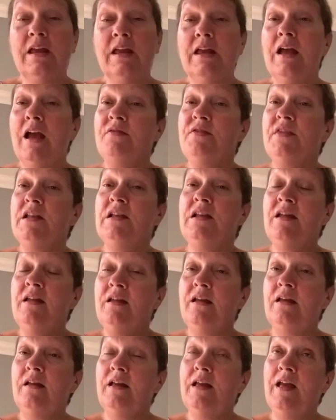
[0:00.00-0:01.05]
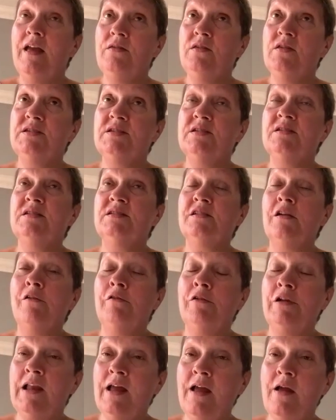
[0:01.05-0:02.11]
And the LINC catheters are
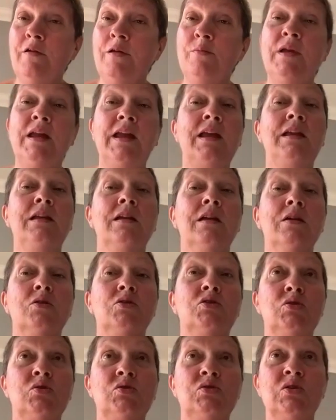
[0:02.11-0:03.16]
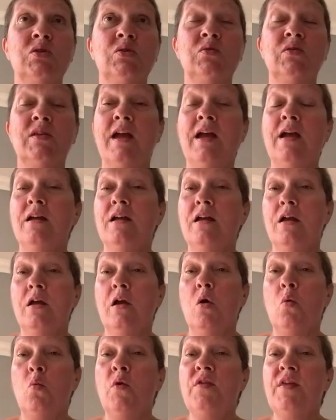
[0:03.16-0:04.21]
allowing me to do that
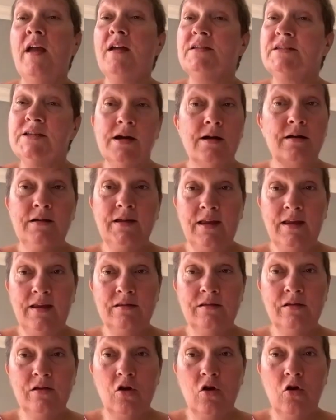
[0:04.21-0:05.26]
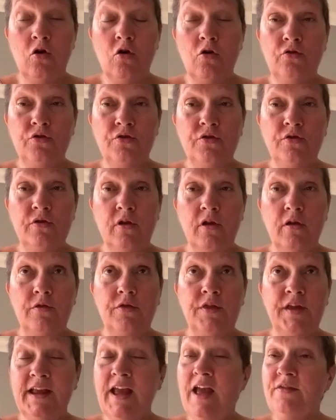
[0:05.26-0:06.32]
without tugging on
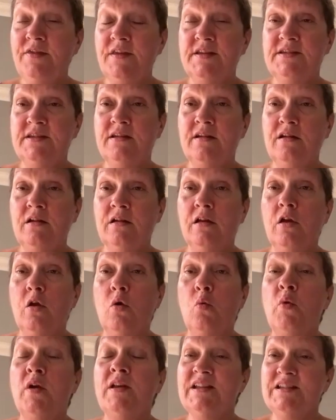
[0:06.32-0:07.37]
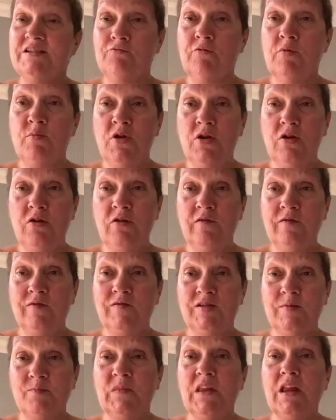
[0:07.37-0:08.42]
the catheter when it's removed.
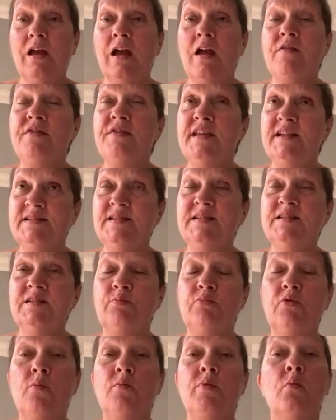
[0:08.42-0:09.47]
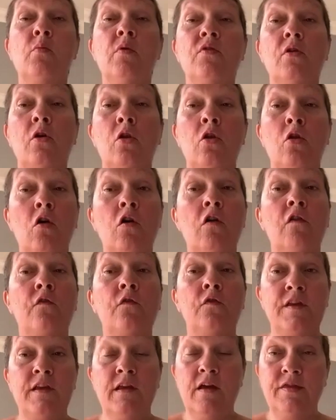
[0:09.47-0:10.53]
And this is the problem with a lot of
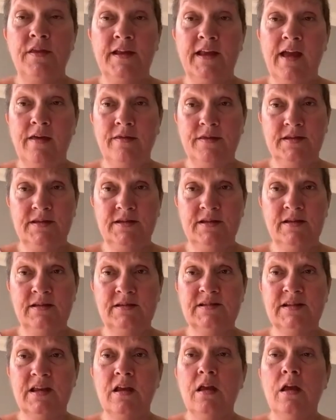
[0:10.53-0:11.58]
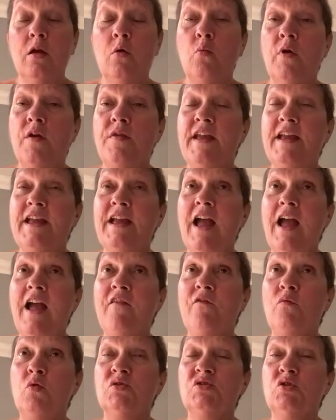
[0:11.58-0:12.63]
the other catheters when they
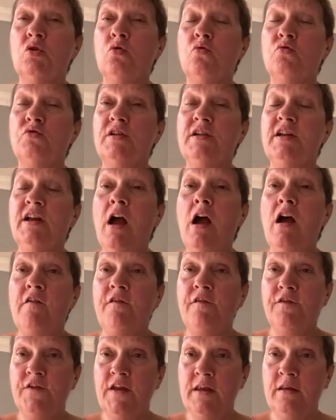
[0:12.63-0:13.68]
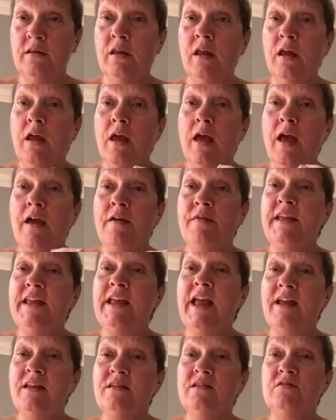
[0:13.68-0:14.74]
have what's called a cuff in at the
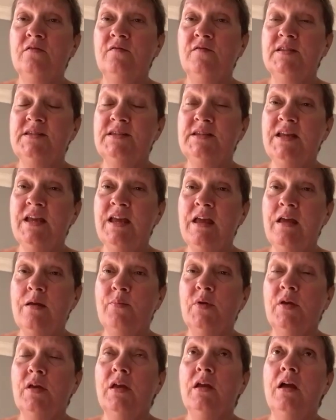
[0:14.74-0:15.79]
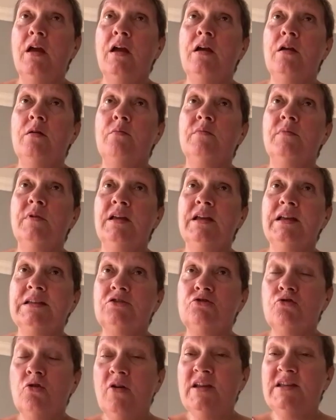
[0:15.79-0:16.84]
end of the tip. Um,
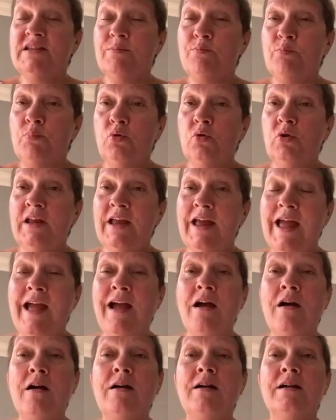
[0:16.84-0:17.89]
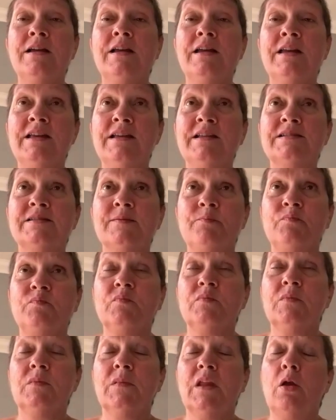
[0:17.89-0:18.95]
trying to pull it out is
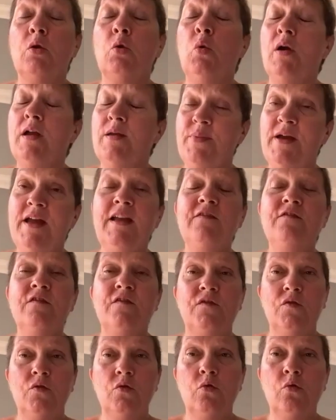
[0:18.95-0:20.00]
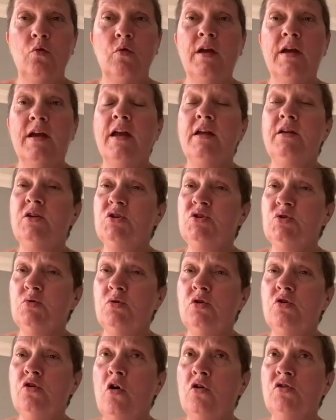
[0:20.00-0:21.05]
quite painful and can do
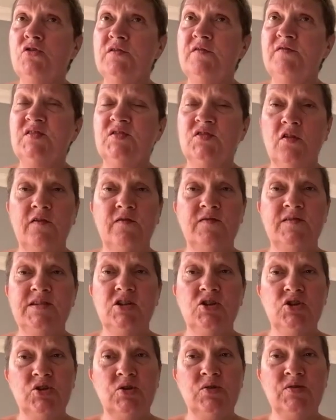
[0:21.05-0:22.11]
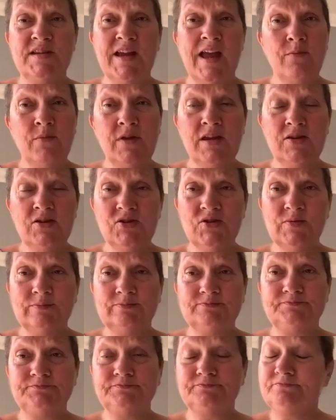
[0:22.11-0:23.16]
a lot of soft tissue damage.
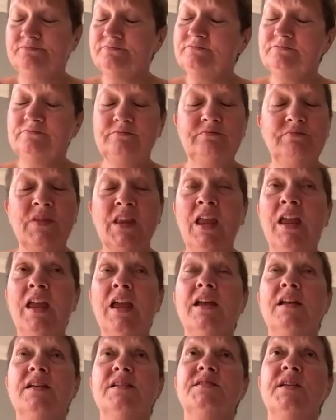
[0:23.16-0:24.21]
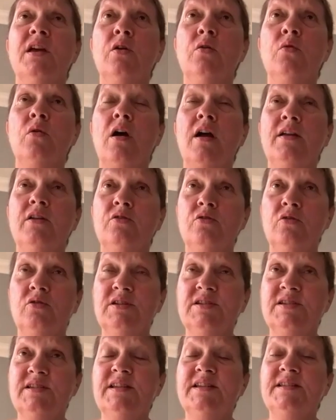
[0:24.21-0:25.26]
So I can
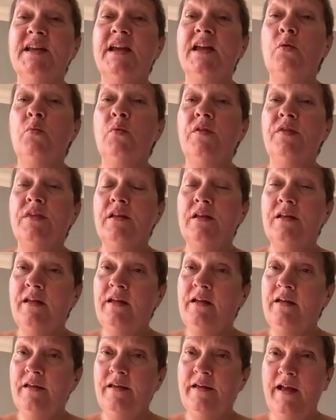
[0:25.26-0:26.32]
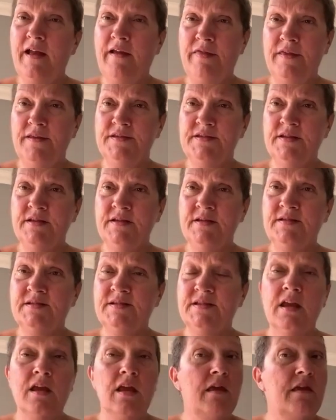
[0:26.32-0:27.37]
honestly say with the LINC catheters,
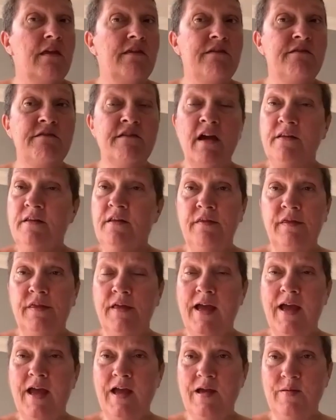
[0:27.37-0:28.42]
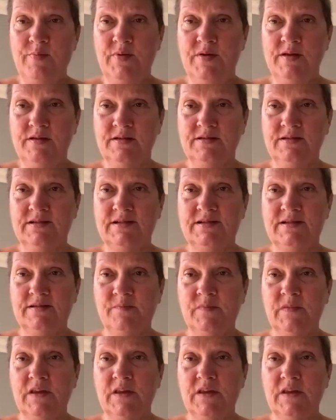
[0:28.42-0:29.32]
none of that happens.